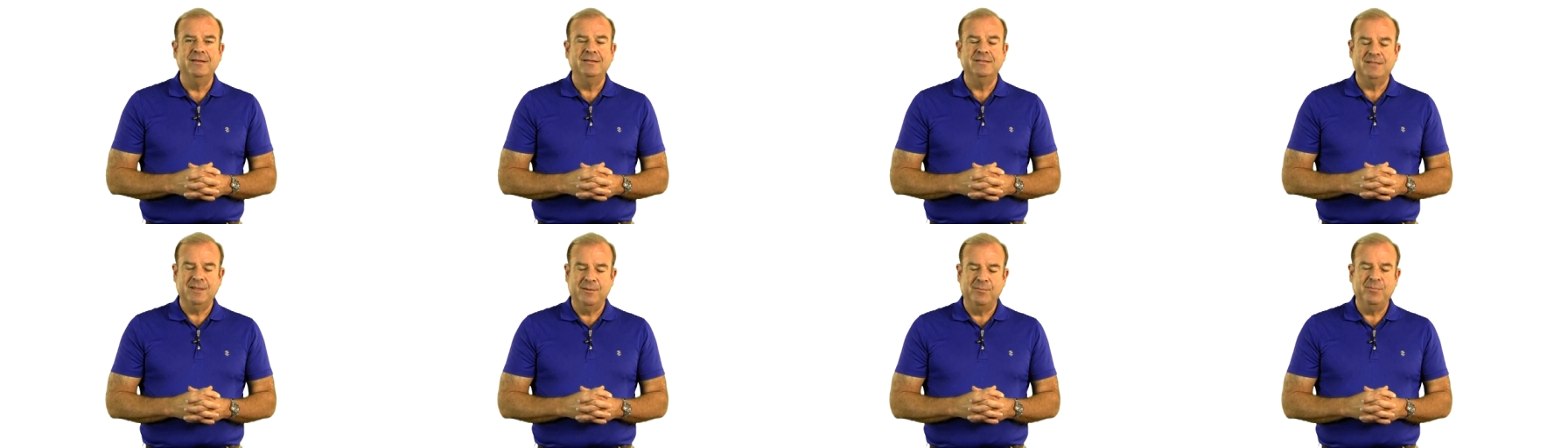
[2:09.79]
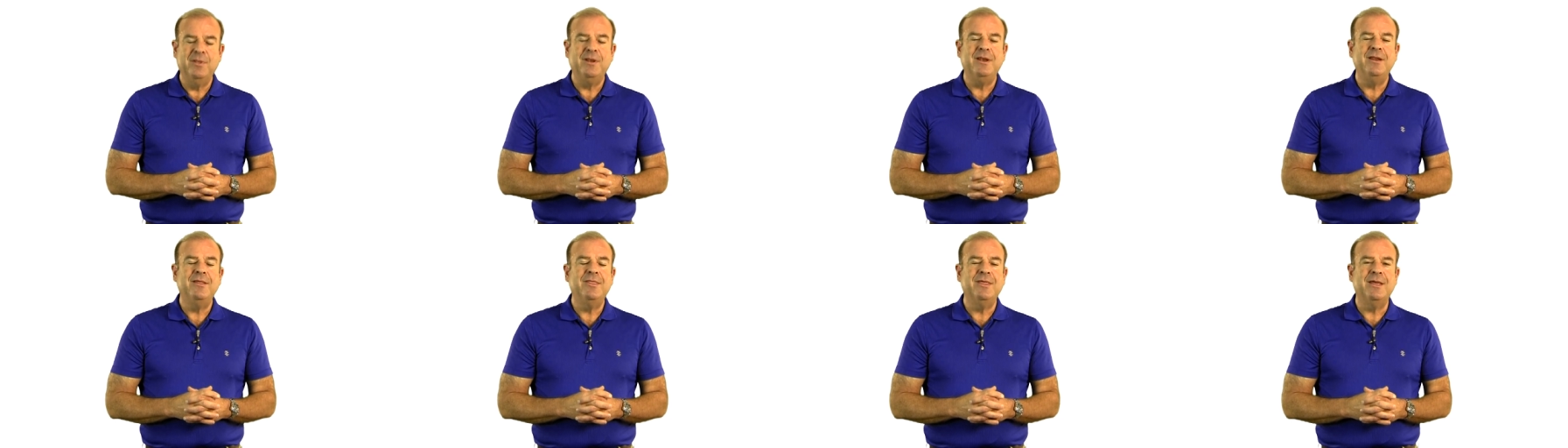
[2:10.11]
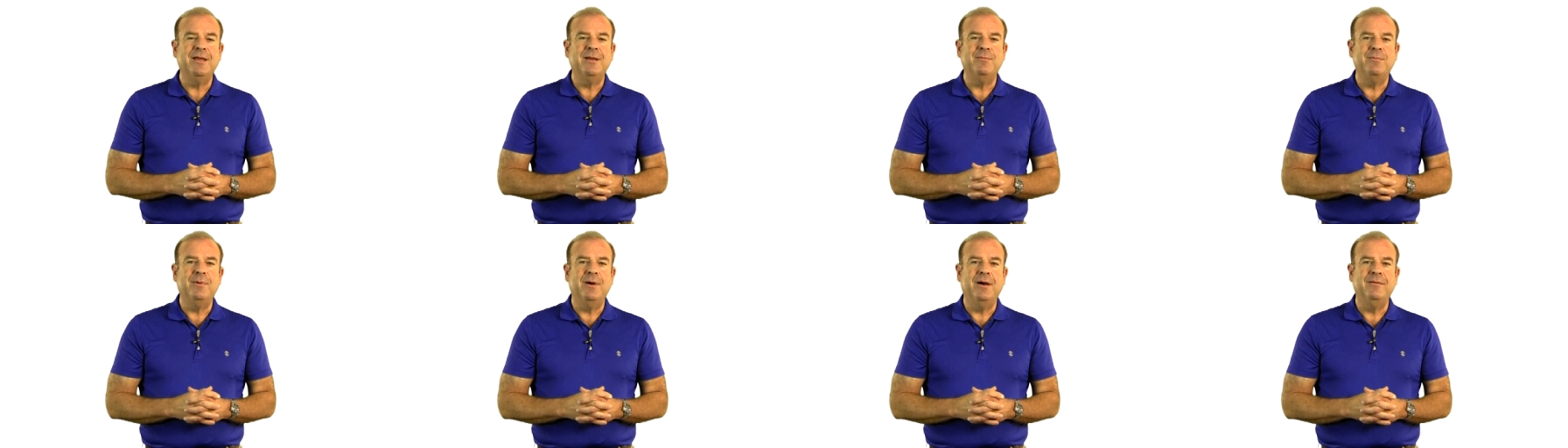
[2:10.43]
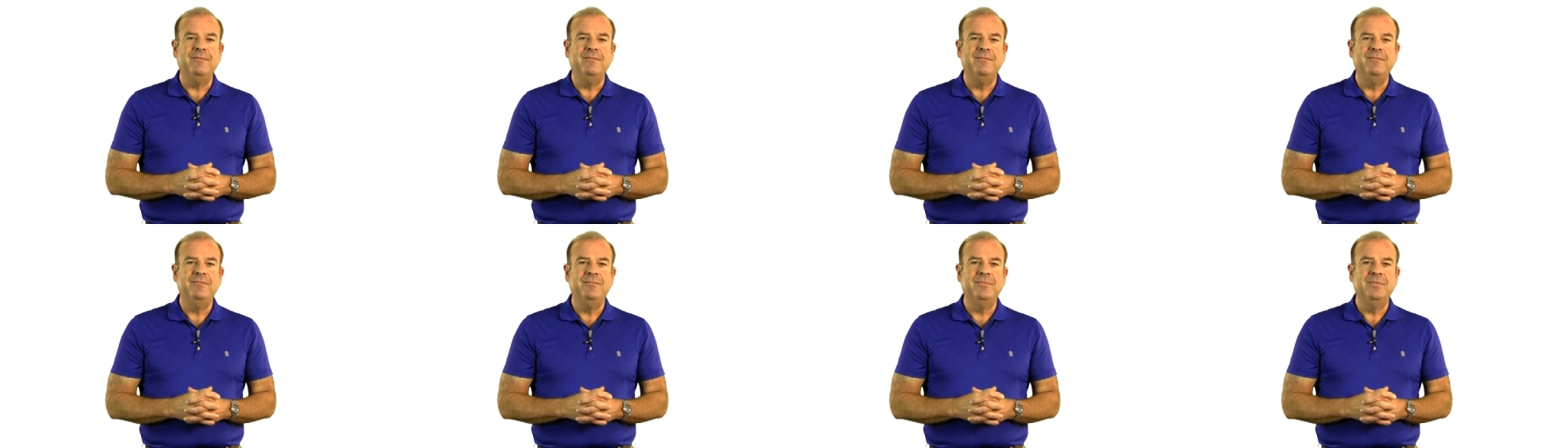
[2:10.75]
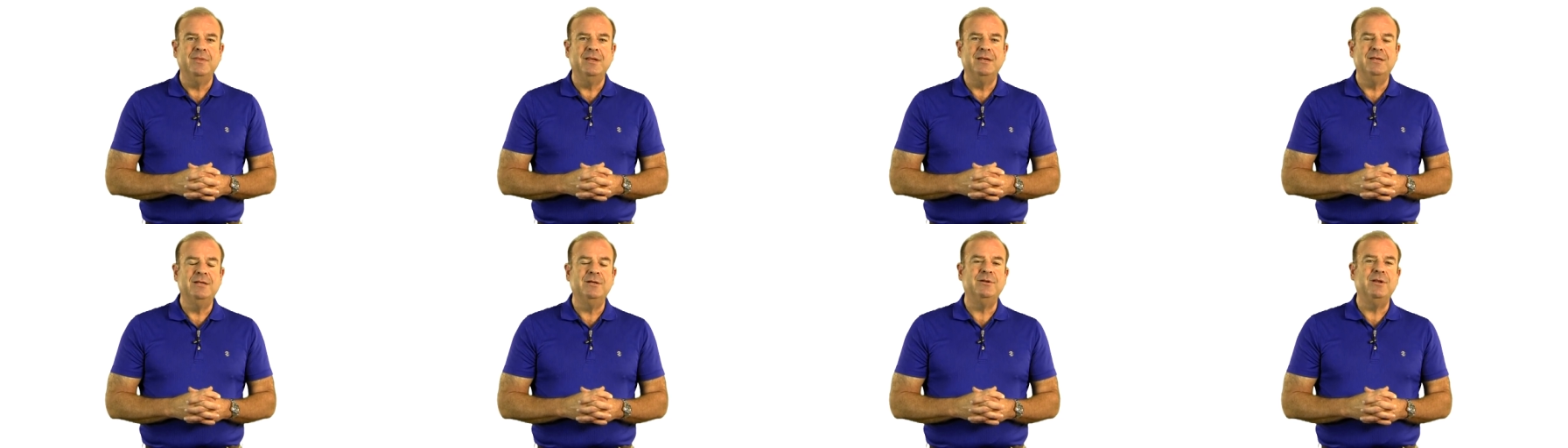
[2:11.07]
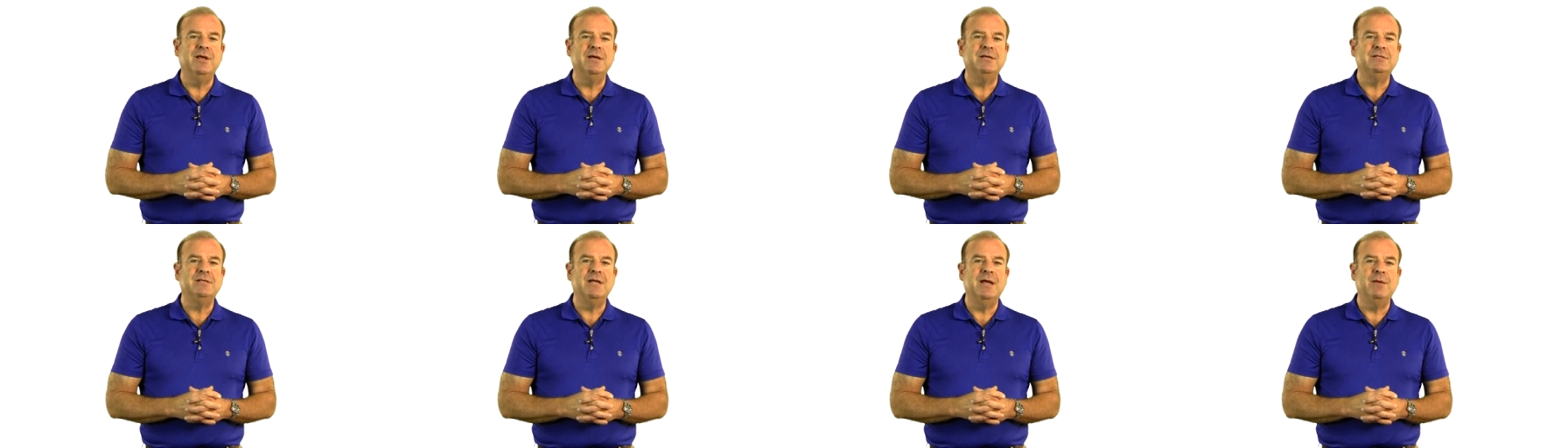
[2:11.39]
Something to think about.
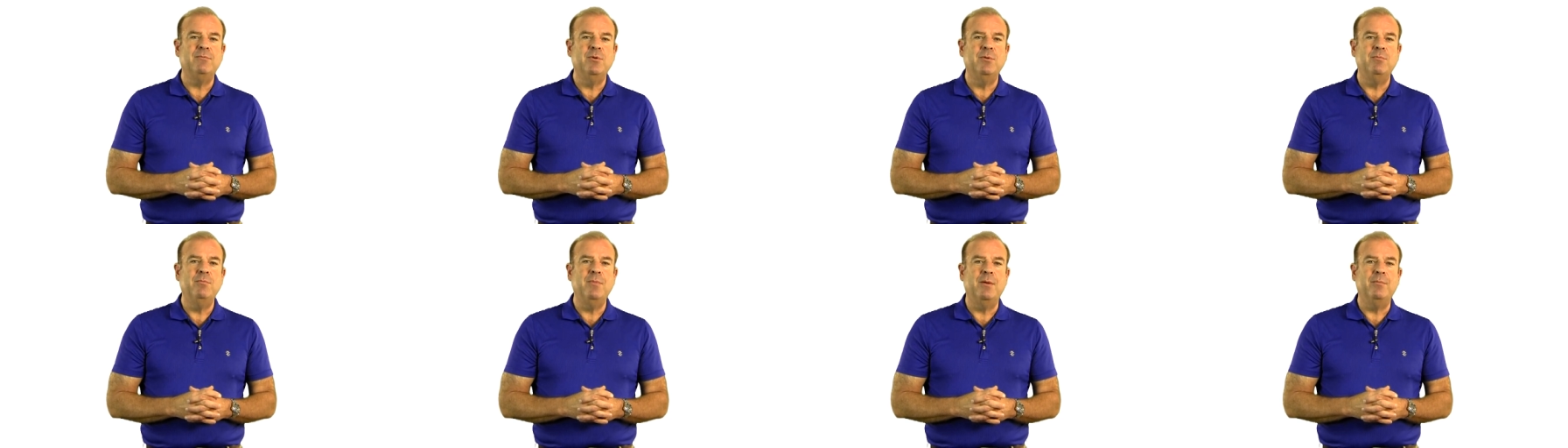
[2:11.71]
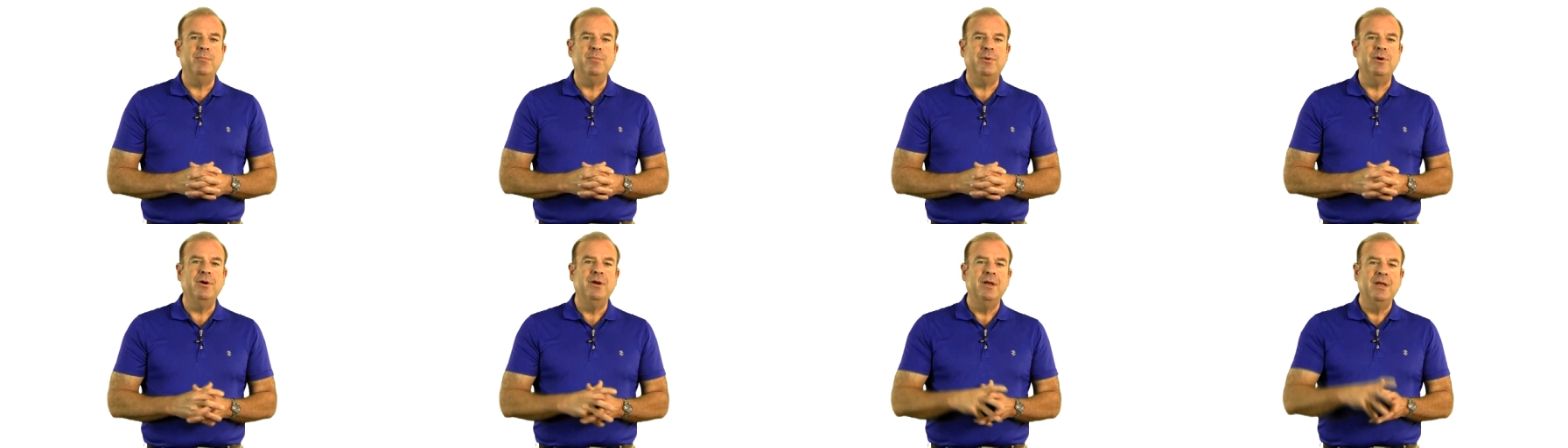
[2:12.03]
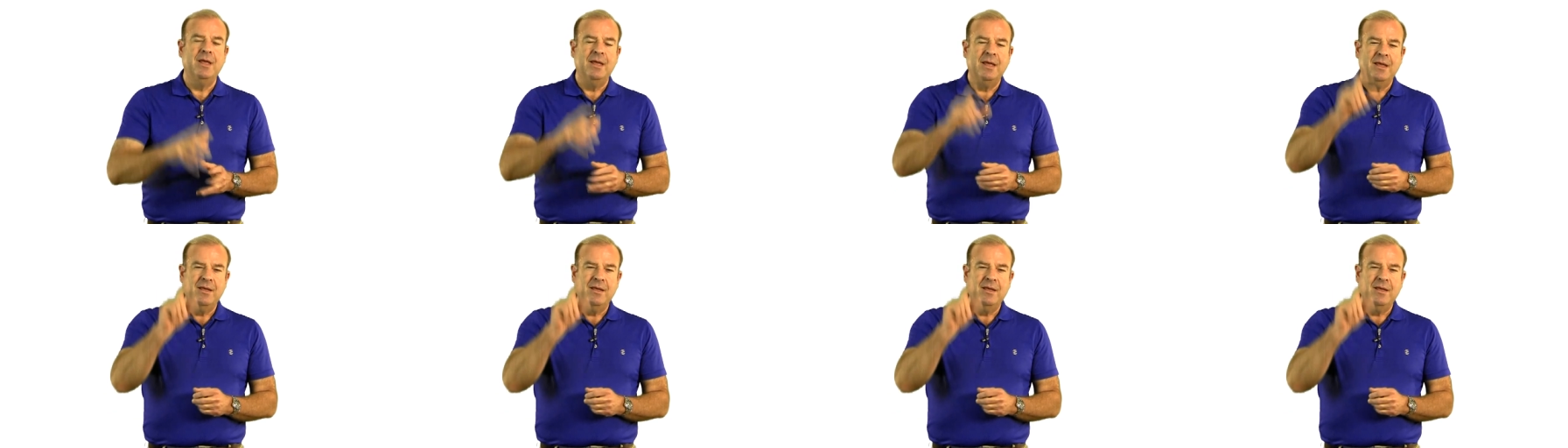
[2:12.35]
Till next time, remember